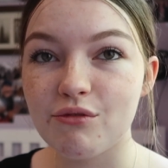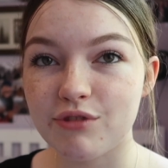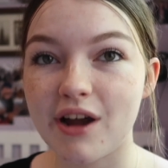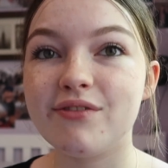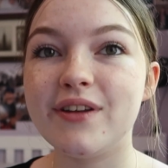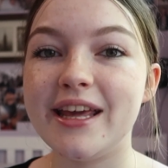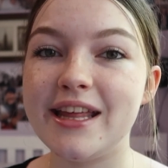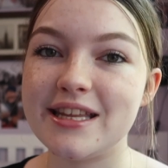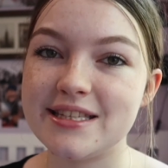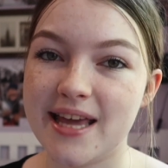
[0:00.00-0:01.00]
roughly
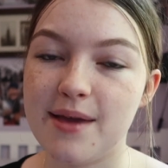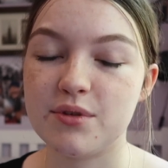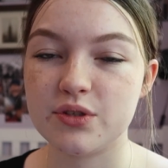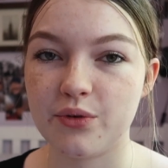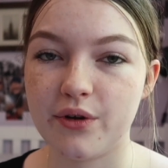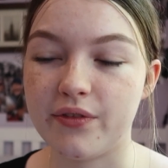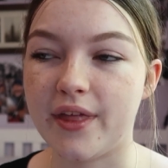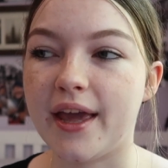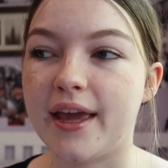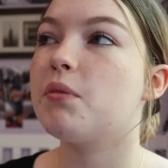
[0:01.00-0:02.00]
the same sort of
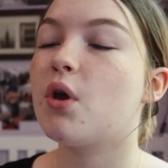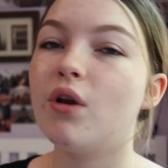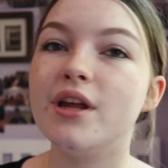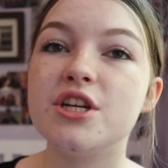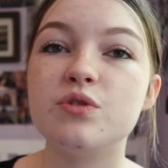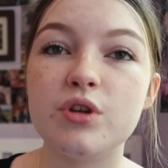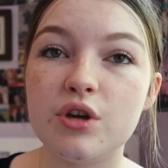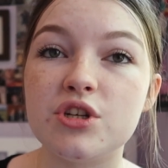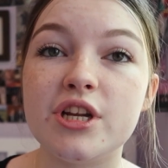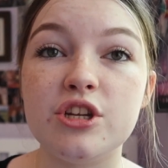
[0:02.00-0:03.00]
thing. Colleges will
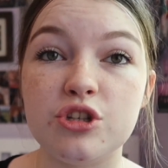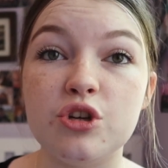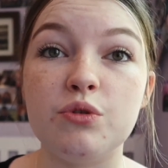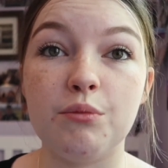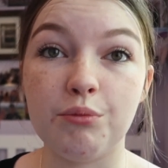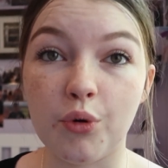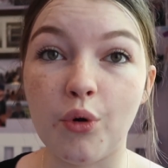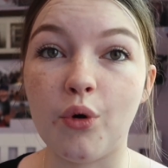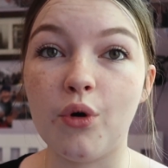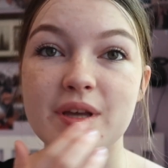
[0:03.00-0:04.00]
usually do
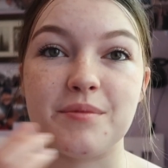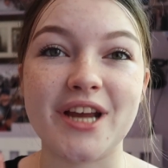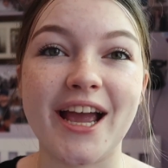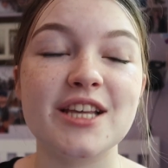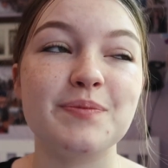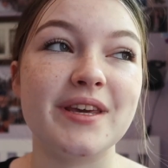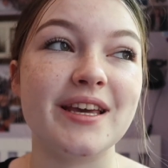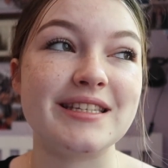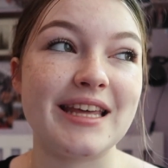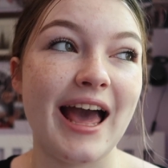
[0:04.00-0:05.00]
more subjects
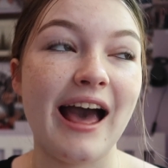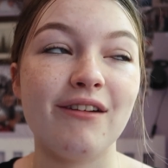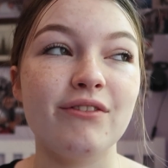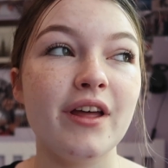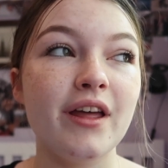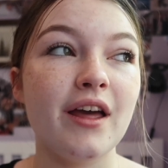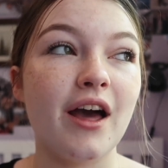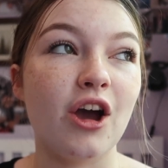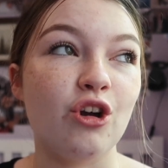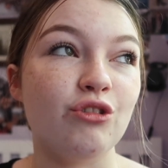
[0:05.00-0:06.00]
because they have
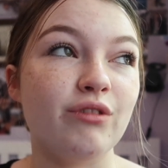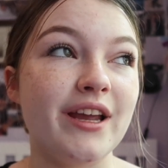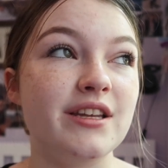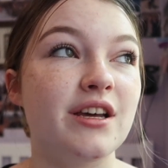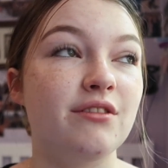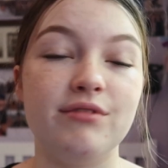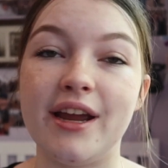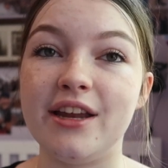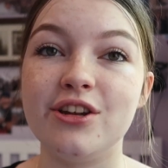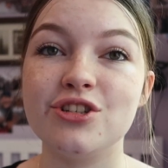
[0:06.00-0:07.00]
a greater
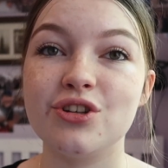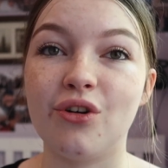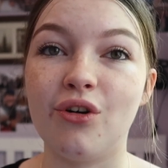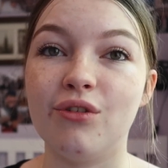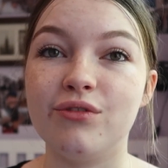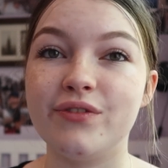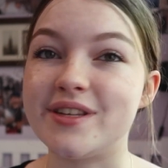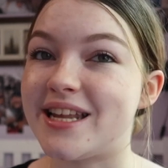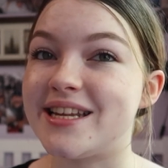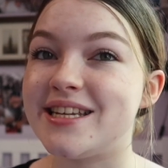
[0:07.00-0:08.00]
range of
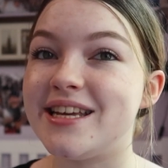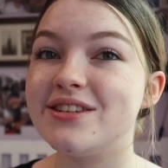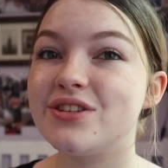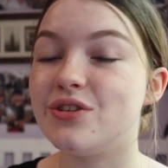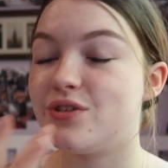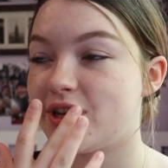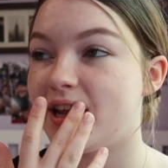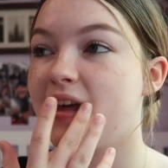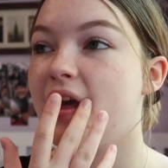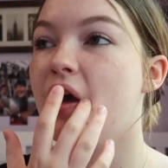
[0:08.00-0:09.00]
facilities
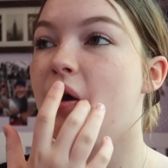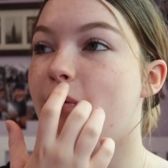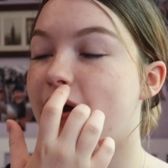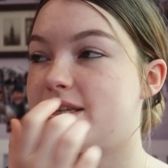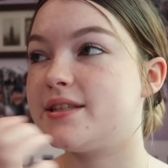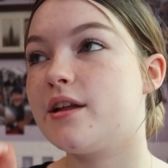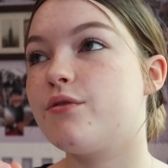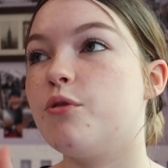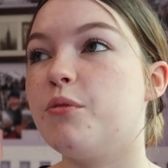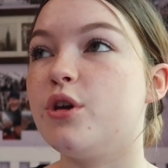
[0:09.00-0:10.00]
usually, whereas a sixth
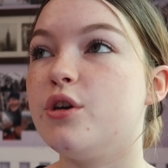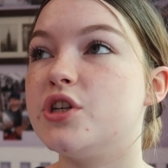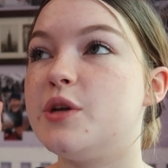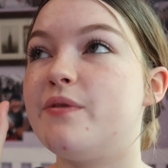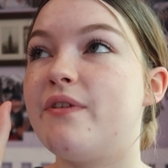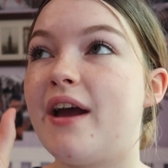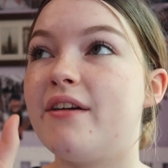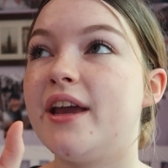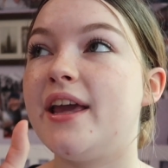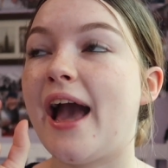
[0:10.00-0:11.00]
form will usually be
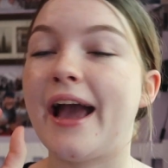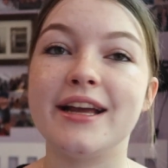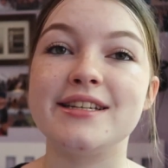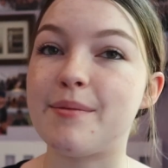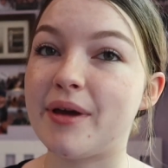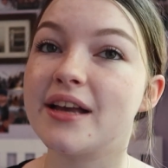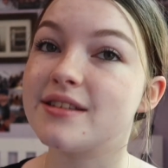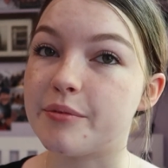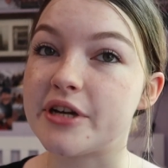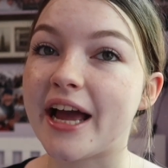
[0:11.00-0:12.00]
very academic
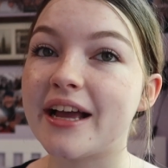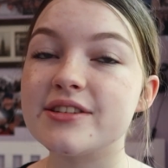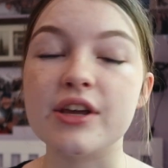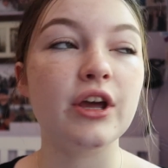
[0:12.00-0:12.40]
subjects.